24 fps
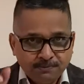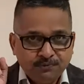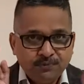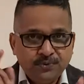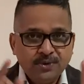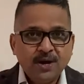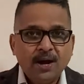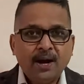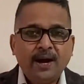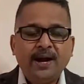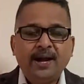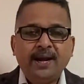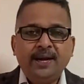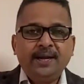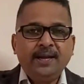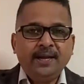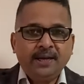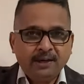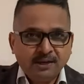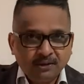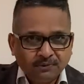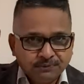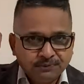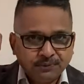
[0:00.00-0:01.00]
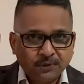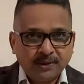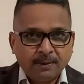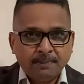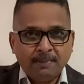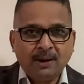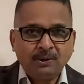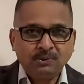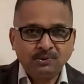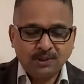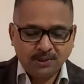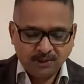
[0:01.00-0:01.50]
We are heading for the
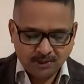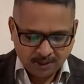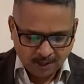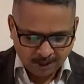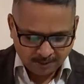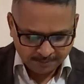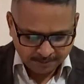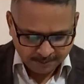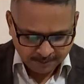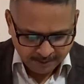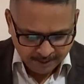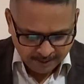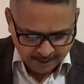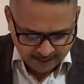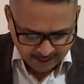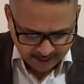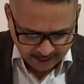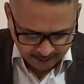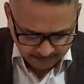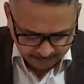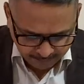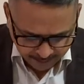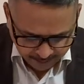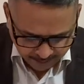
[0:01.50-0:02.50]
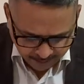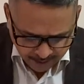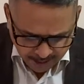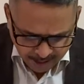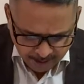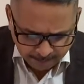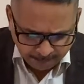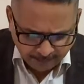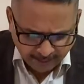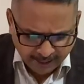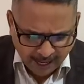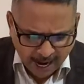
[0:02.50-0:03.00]
mountaintop. Amen.
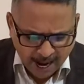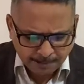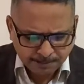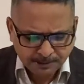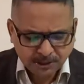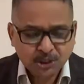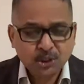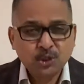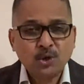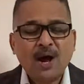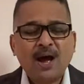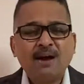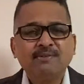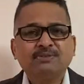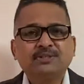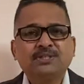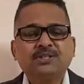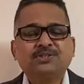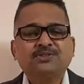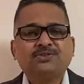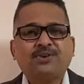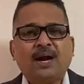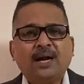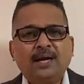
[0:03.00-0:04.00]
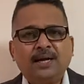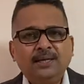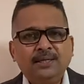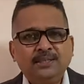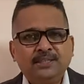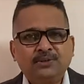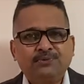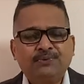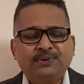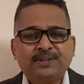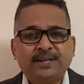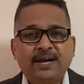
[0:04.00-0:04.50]
Perhaps you have
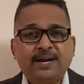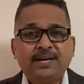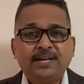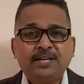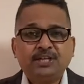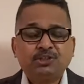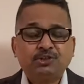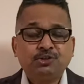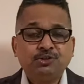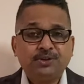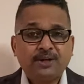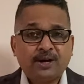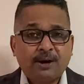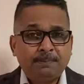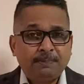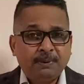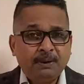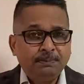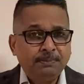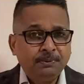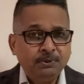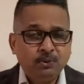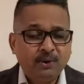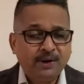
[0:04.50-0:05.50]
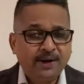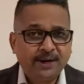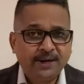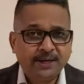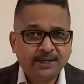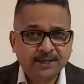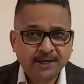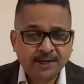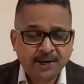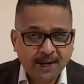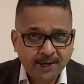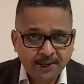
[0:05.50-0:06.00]
struggles with addiction. There are people who are
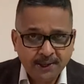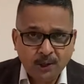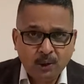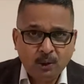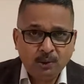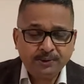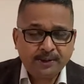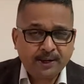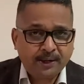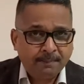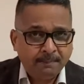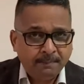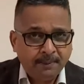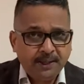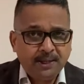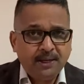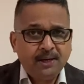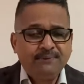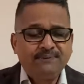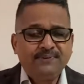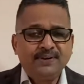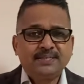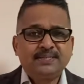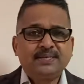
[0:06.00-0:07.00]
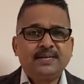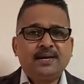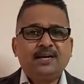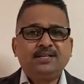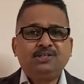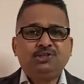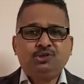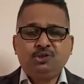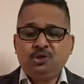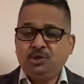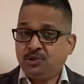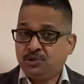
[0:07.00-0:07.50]
addicted. I know there are many of us in our
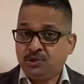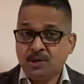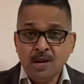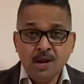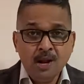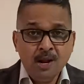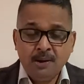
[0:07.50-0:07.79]
church.